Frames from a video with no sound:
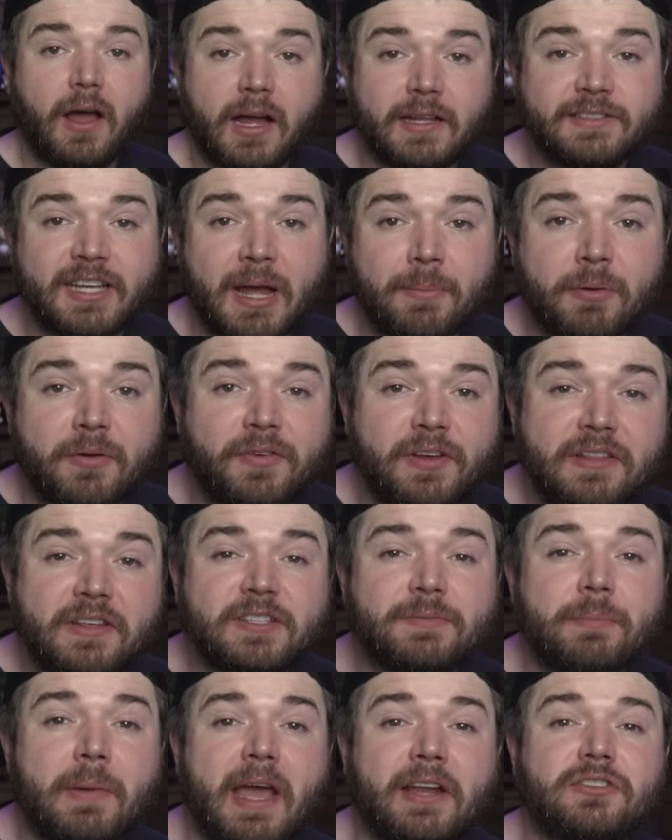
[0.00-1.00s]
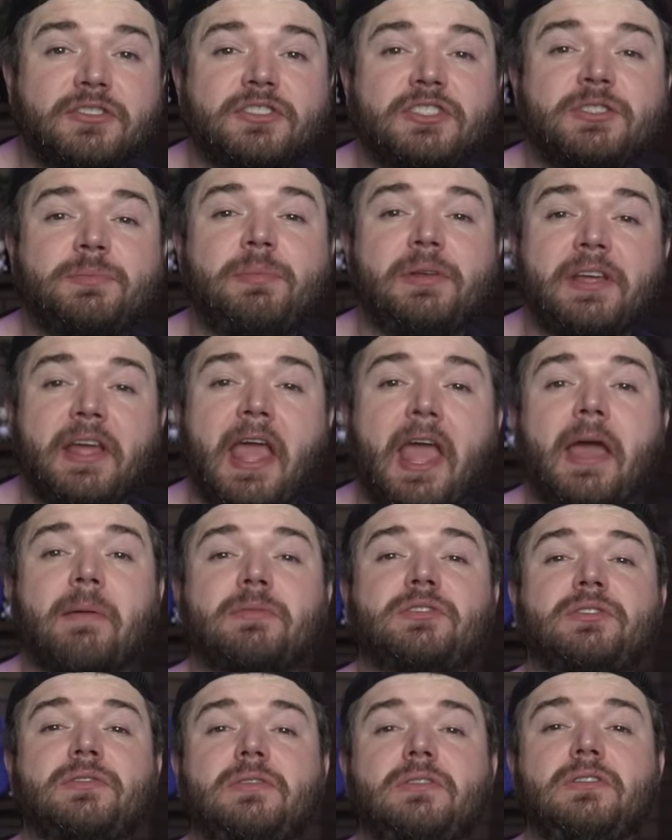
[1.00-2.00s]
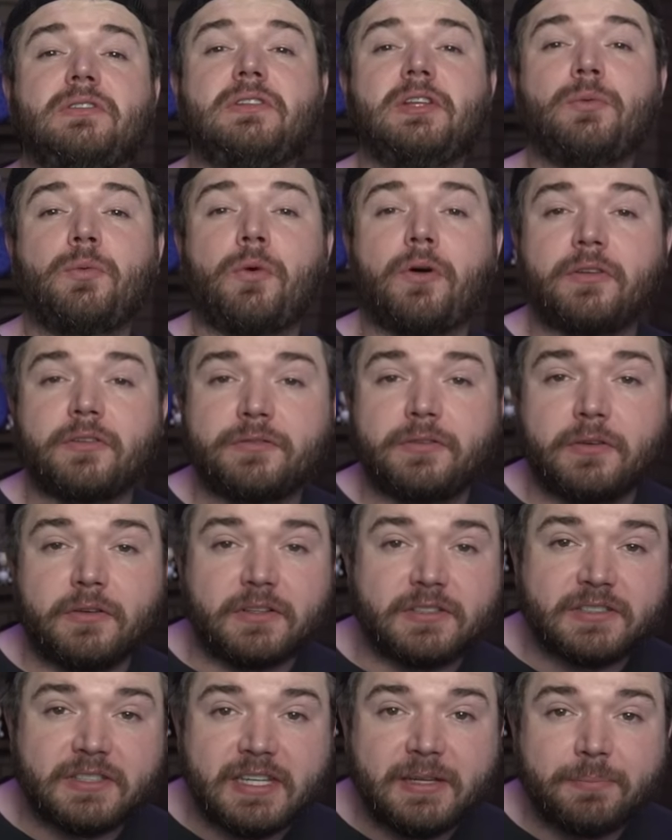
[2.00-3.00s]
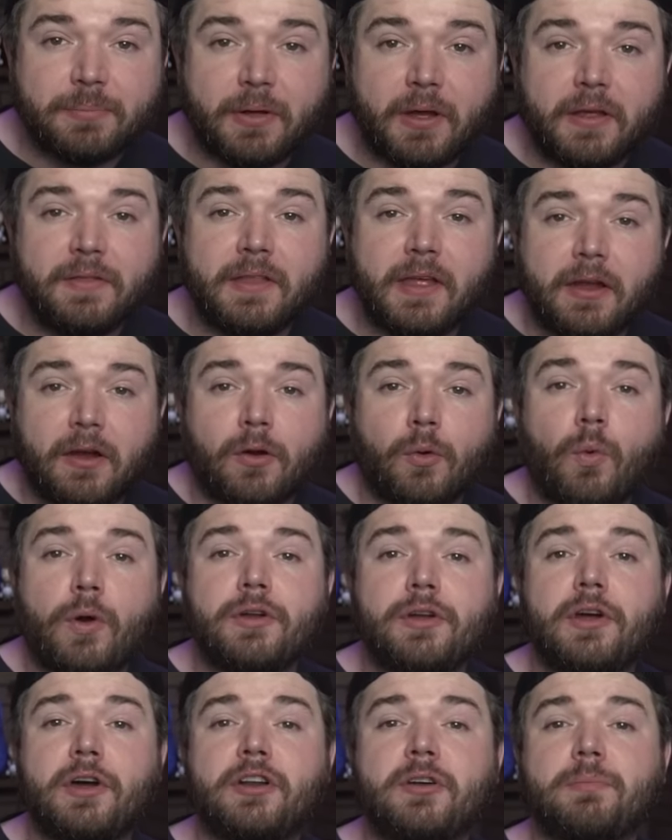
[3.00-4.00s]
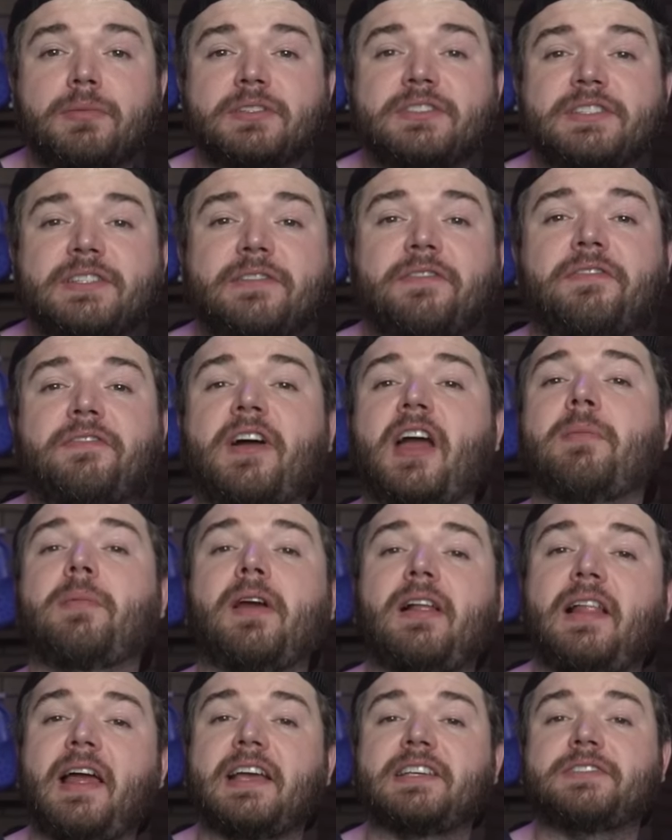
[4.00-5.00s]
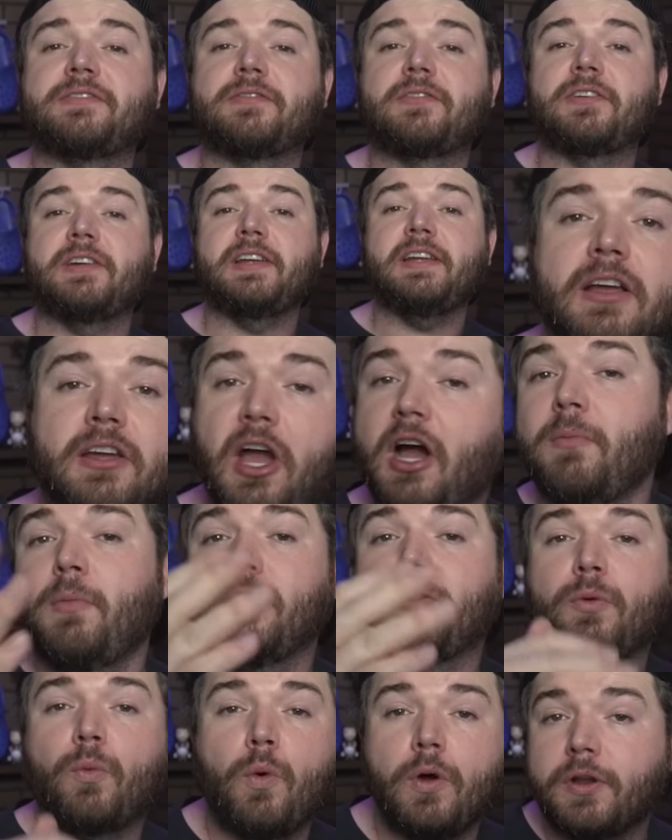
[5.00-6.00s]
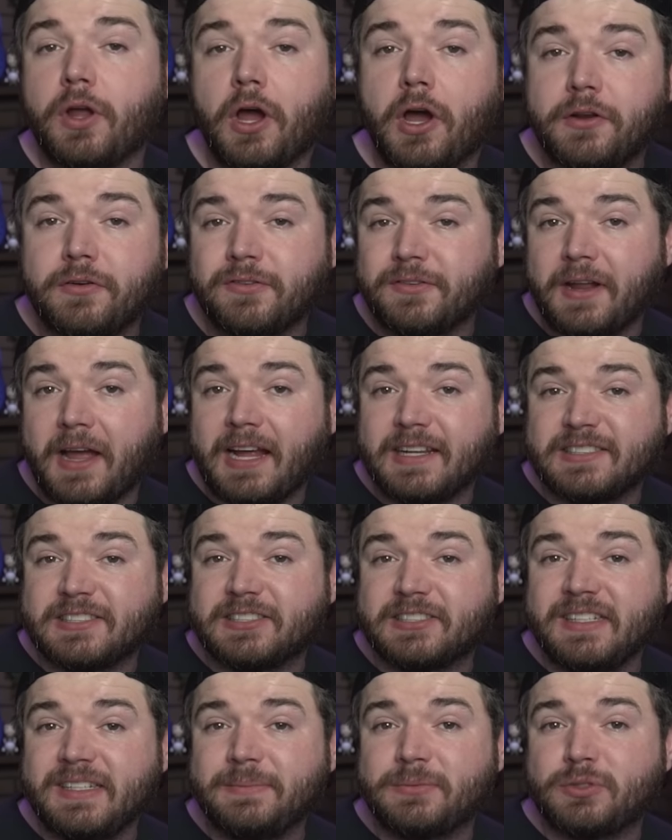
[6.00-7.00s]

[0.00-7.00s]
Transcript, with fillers: On top of Helix mattresses being absolutely wonderful to sleep on, they are 100% fiberglass free, come with 100 night sleep